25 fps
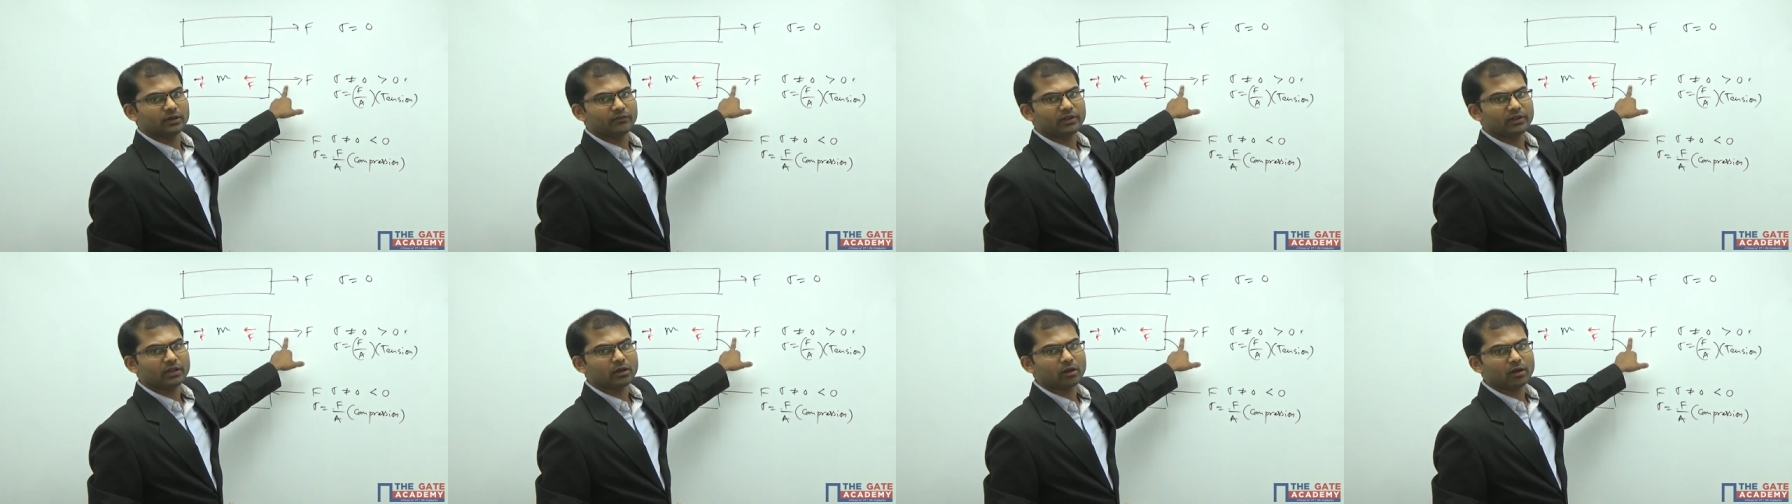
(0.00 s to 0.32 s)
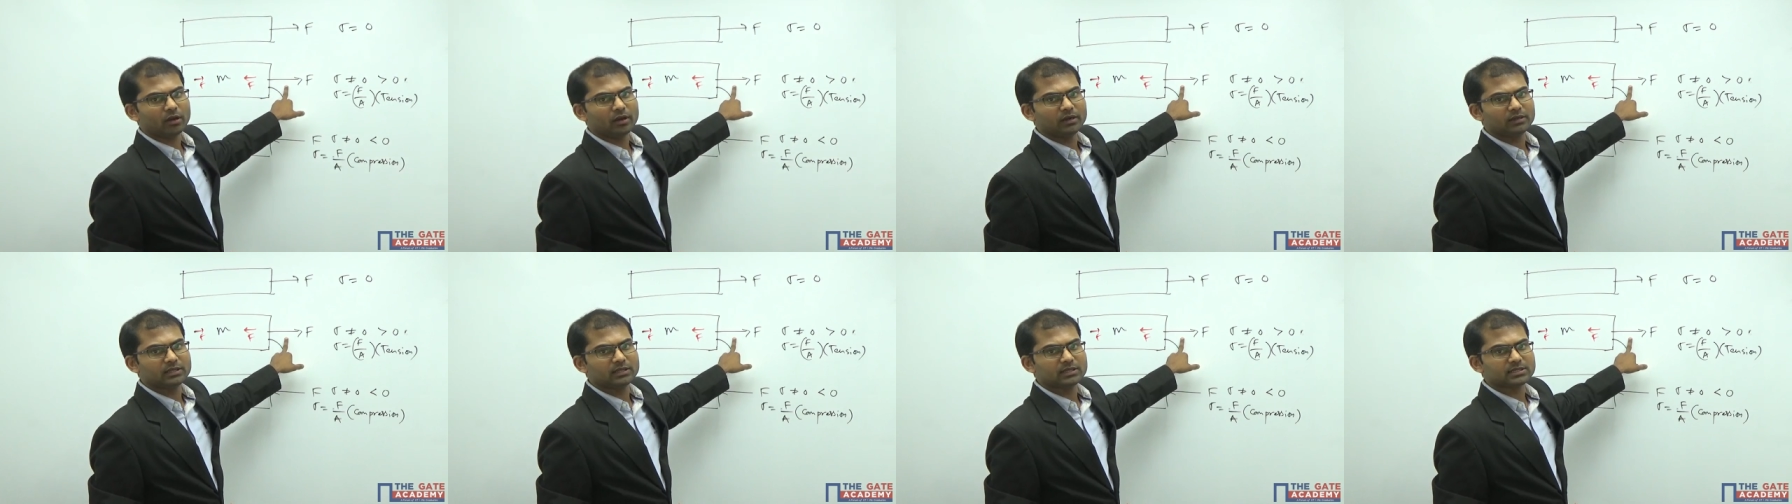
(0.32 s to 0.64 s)
we
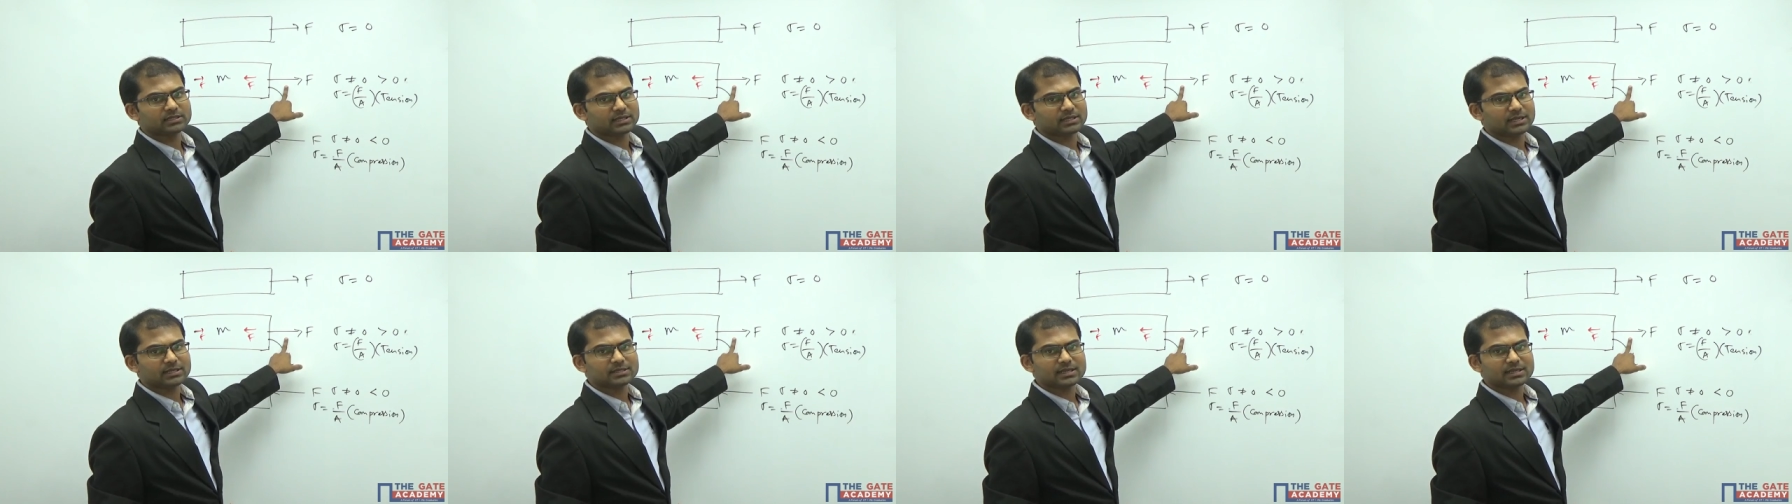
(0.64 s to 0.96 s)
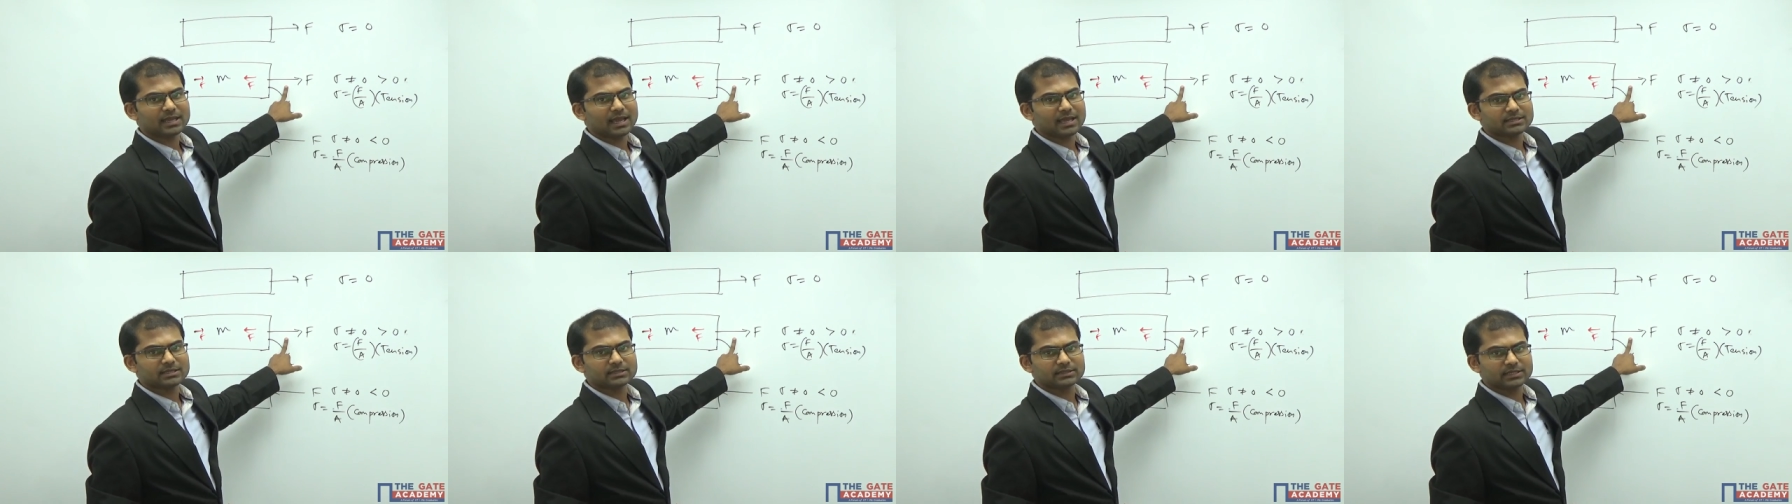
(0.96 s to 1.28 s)
call it this stress
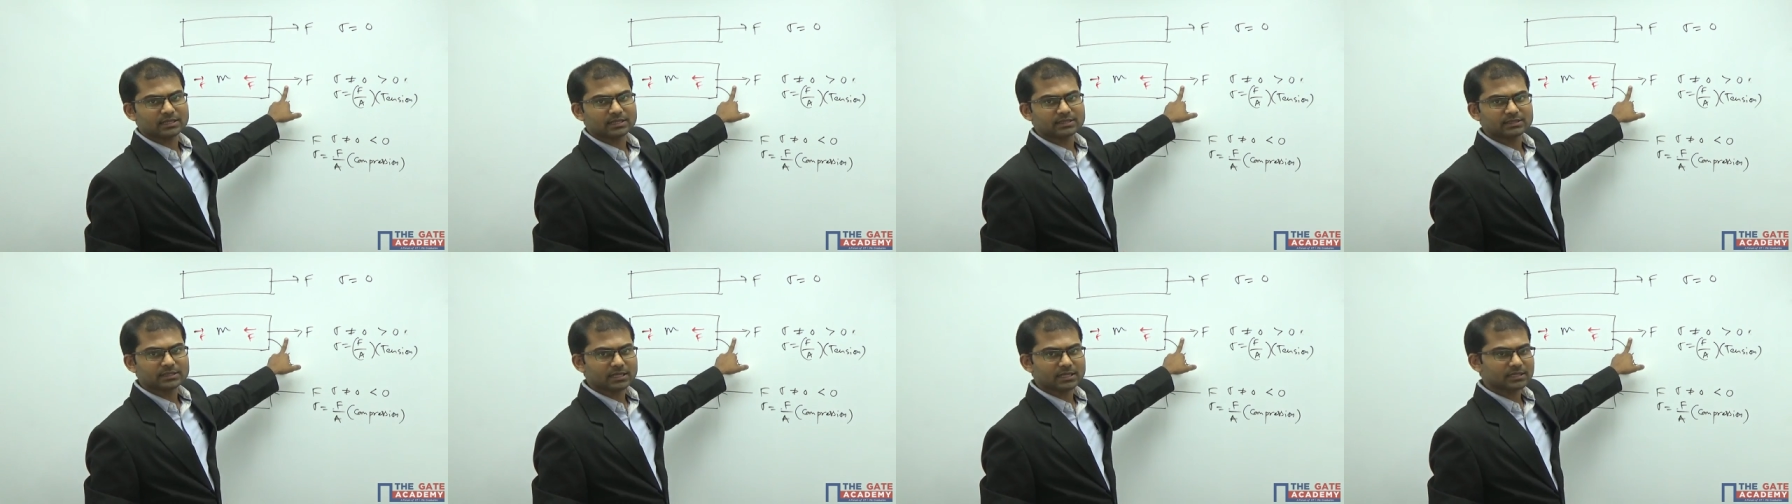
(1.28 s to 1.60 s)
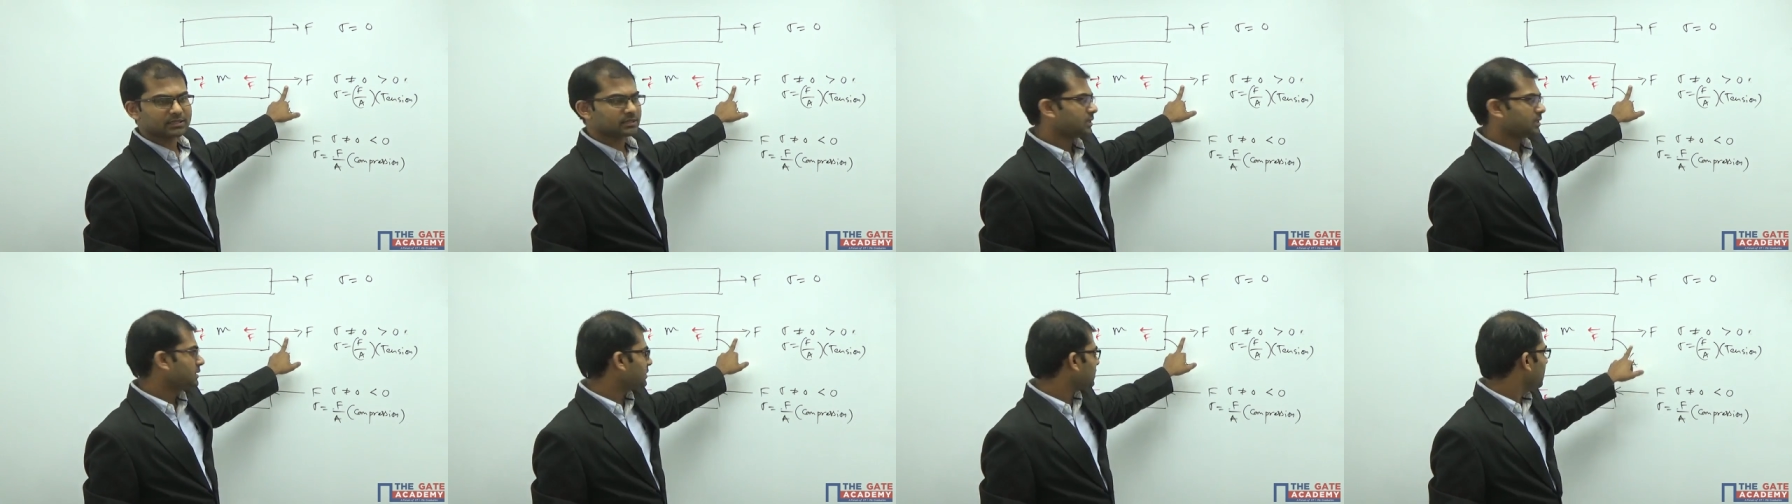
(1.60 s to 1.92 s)
as tensile
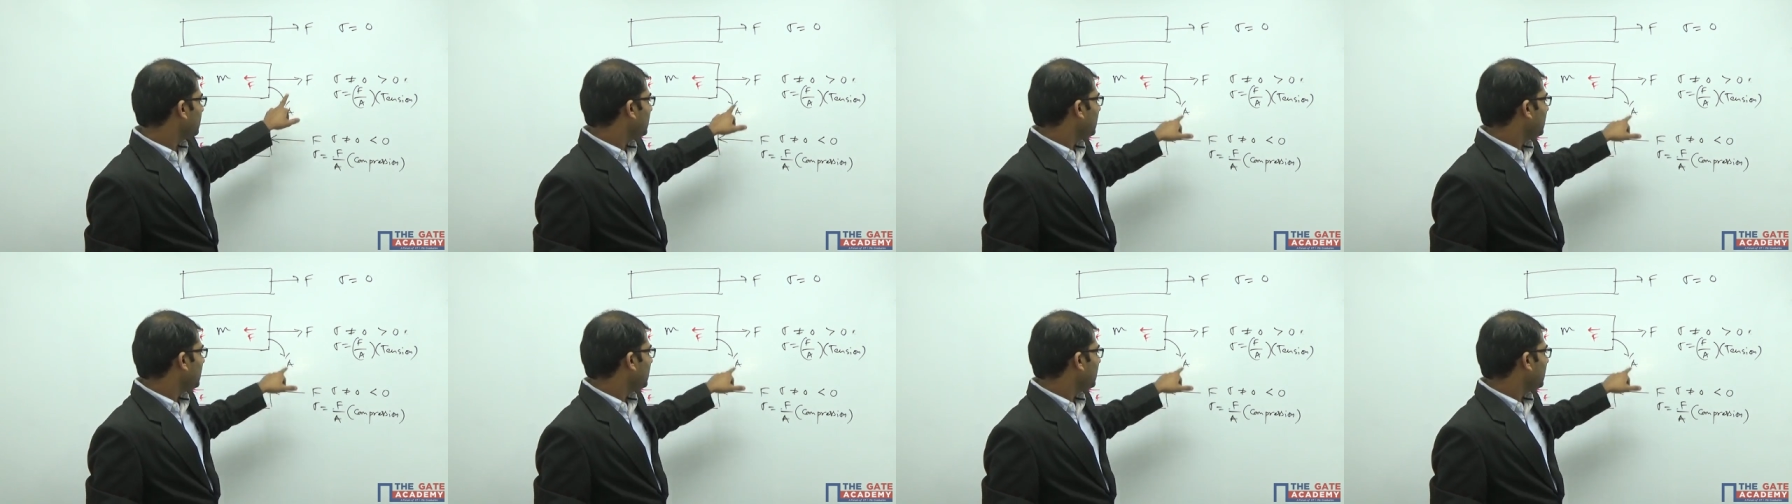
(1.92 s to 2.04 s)
stress.